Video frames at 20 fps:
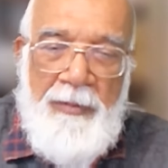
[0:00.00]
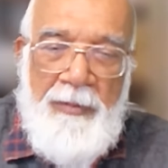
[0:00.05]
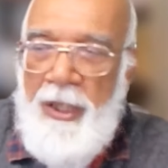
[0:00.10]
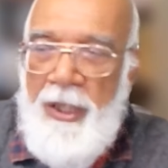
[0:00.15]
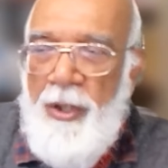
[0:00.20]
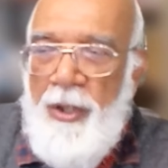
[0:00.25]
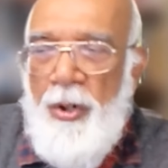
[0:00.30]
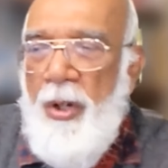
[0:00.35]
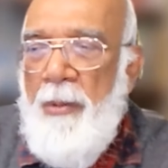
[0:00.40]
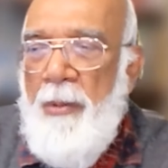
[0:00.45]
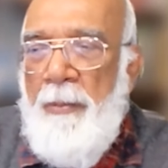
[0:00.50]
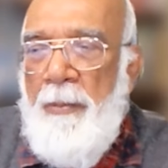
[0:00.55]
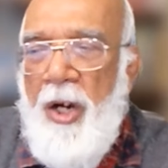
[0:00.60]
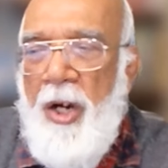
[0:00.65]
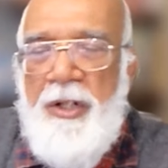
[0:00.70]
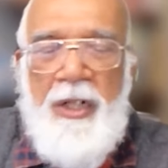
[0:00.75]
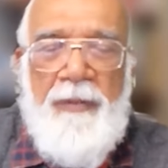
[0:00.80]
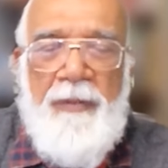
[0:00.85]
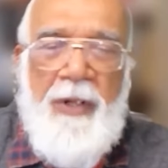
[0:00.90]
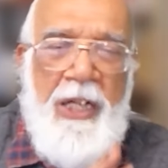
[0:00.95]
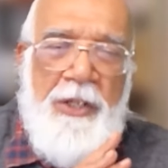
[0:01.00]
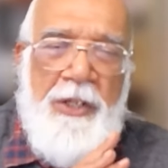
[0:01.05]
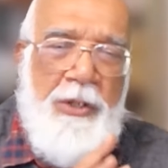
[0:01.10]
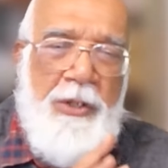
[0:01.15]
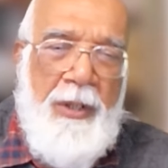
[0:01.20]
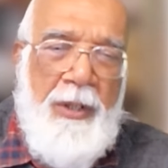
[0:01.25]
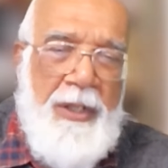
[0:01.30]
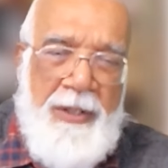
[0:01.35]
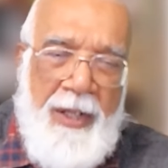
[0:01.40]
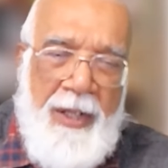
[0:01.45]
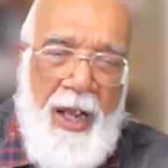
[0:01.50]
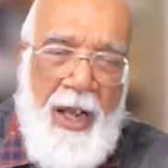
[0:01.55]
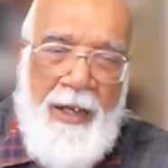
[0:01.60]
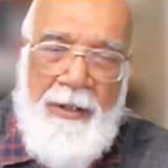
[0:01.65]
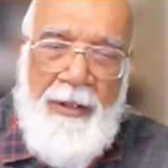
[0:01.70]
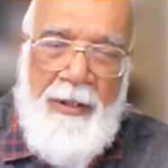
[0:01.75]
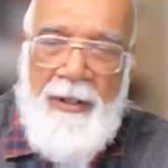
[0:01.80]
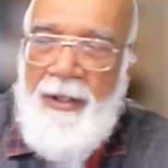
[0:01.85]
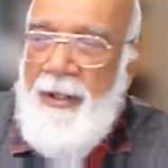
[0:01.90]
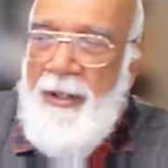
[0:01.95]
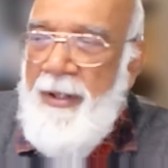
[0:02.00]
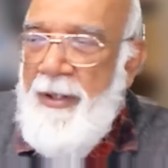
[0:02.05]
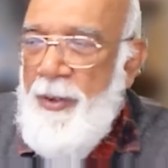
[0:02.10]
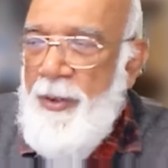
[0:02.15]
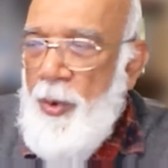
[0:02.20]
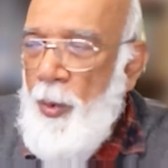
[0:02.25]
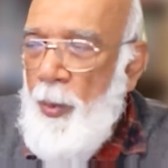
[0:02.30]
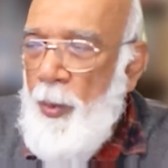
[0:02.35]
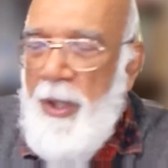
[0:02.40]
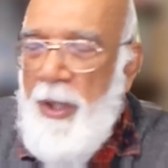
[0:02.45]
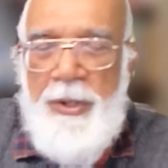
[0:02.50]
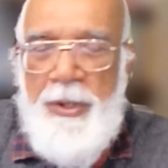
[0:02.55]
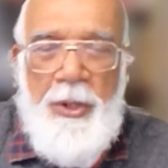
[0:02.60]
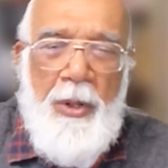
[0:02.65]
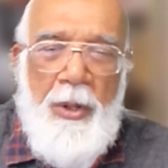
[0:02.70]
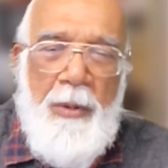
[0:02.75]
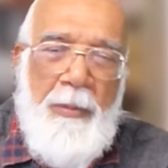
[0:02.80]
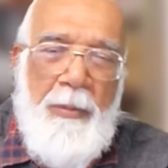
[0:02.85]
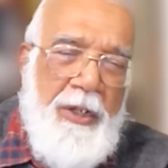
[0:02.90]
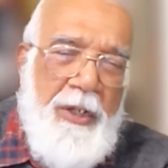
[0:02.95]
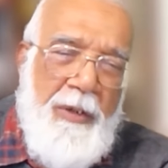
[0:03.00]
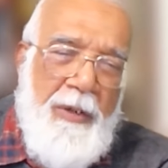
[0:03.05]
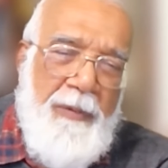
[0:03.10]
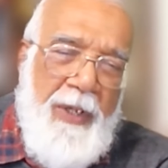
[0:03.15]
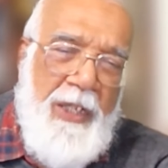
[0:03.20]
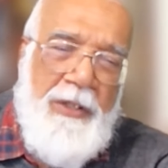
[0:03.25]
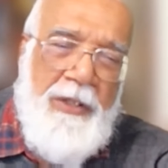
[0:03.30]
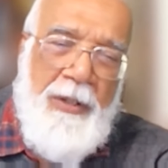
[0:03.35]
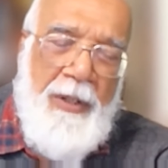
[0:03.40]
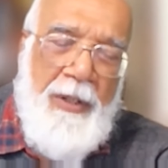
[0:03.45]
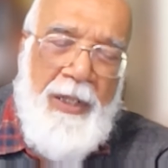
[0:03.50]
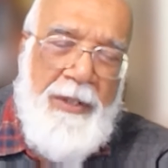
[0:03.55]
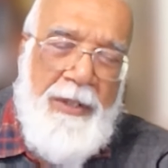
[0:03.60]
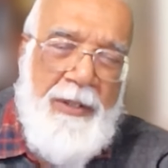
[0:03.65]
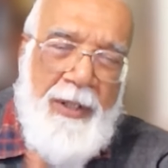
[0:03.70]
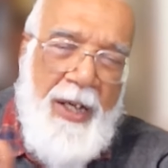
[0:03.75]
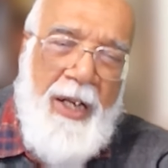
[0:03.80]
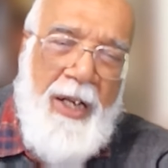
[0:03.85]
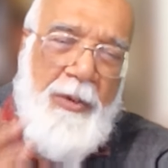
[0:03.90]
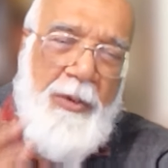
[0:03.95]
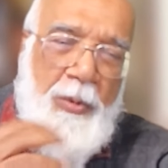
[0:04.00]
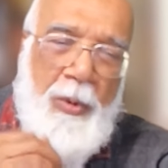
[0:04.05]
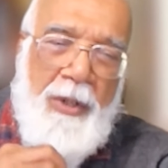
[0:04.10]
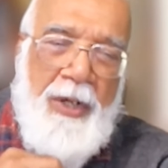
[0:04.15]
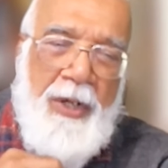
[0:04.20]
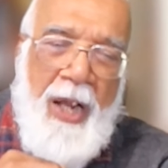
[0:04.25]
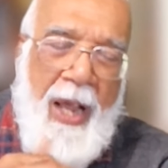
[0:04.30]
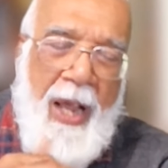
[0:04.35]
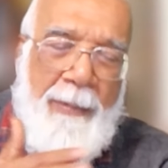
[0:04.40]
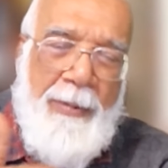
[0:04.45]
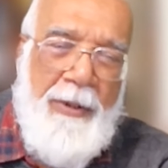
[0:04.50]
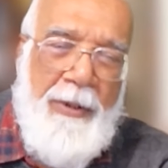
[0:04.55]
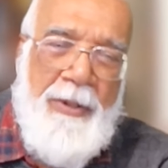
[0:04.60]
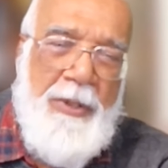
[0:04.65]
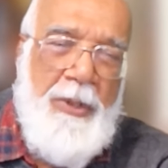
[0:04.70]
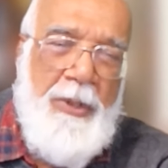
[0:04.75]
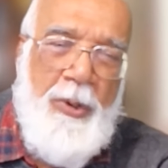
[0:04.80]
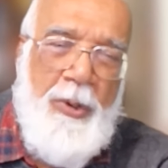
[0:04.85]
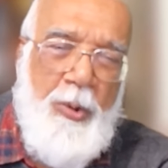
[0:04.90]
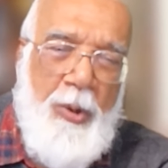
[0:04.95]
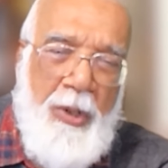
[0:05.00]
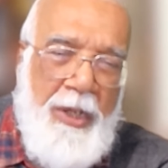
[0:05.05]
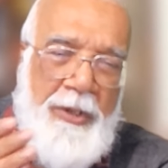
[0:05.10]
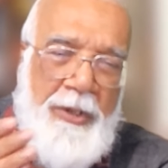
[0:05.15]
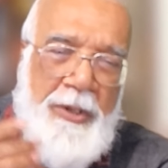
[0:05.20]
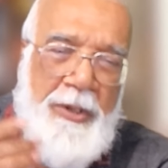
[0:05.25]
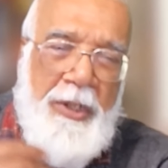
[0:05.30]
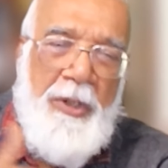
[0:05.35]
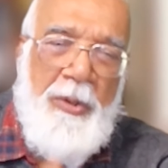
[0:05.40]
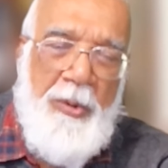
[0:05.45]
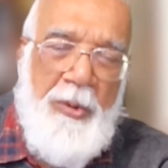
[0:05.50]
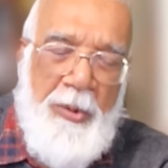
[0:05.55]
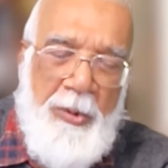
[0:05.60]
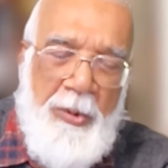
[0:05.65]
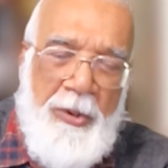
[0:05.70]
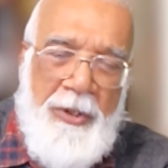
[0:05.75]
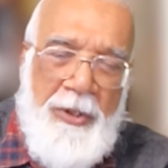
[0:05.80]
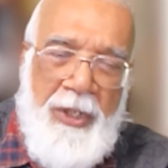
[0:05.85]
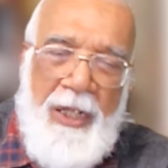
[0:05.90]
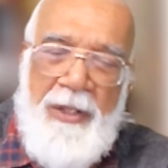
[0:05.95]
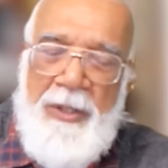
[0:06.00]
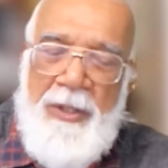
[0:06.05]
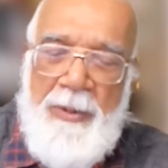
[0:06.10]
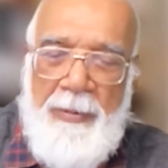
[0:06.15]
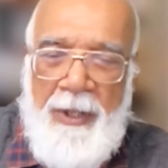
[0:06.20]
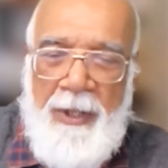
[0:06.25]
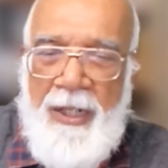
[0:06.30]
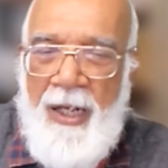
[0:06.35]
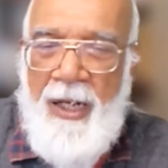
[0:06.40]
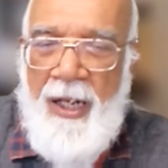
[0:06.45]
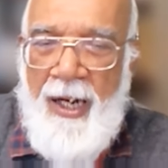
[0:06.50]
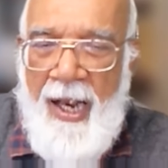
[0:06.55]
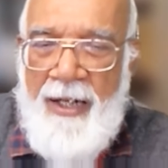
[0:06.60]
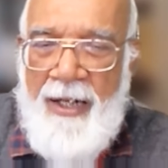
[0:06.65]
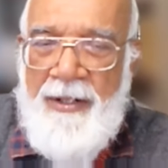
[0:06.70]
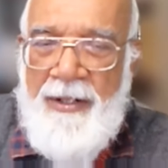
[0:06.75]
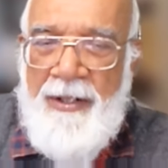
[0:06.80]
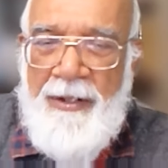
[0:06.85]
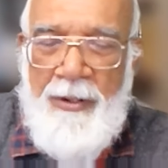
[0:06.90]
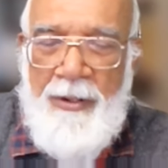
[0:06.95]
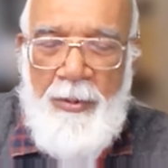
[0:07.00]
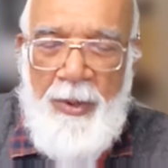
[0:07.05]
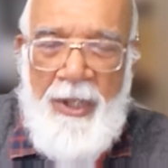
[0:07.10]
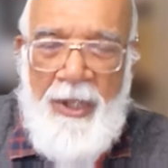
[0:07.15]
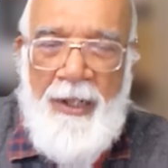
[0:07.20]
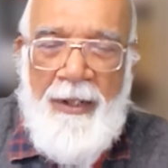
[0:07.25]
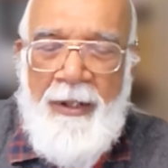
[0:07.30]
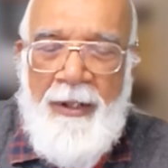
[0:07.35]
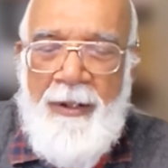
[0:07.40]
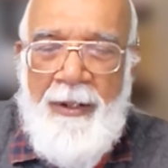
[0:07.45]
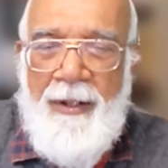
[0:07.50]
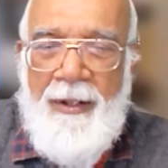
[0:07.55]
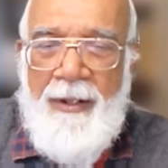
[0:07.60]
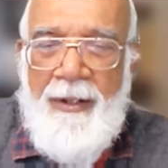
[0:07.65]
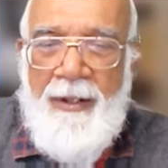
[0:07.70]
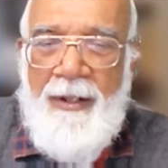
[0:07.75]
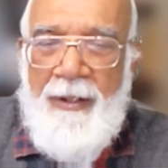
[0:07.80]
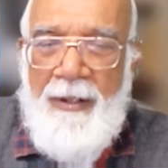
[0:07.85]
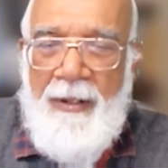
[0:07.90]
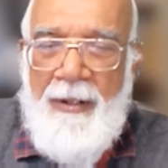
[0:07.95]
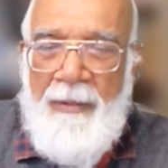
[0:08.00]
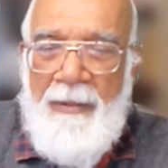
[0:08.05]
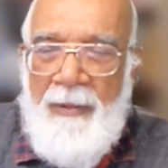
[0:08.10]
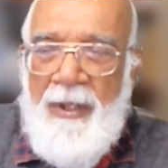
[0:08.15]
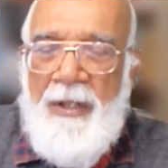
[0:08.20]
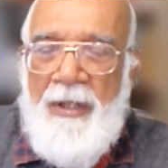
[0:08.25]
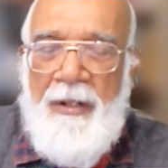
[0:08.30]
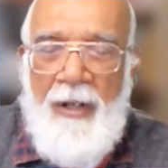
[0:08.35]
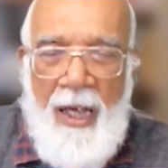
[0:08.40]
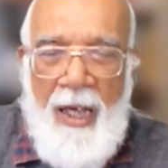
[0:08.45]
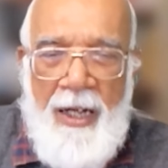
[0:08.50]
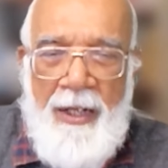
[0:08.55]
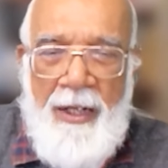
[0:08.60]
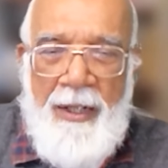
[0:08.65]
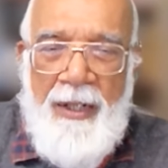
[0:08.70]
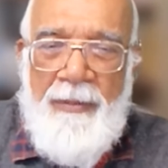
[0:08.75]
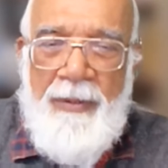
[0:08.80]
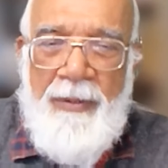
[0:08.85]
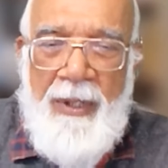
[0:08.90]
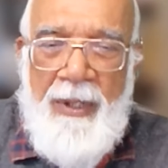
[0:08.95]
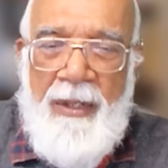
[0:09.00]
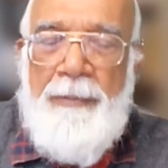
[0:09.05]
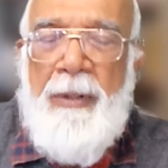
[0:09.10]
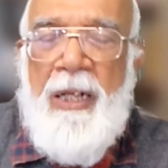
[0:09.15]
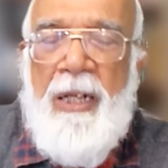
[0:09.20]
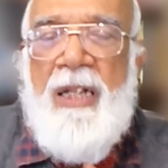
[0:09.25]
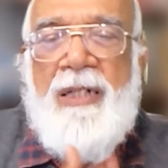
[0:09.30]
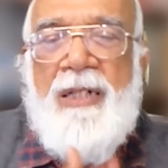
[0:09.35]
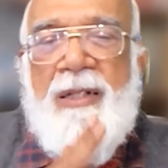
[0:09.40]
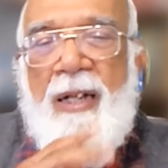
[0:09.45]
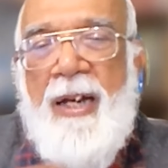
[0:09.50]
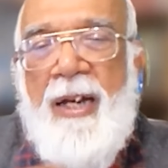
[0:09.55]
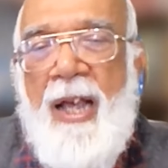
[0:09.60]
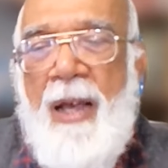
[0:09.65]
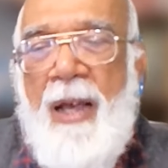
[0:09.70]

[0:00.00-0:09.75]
Your motivation is that once your motivation is that, what happens? You continue to think, speak, and act in the world with clarity, with peace and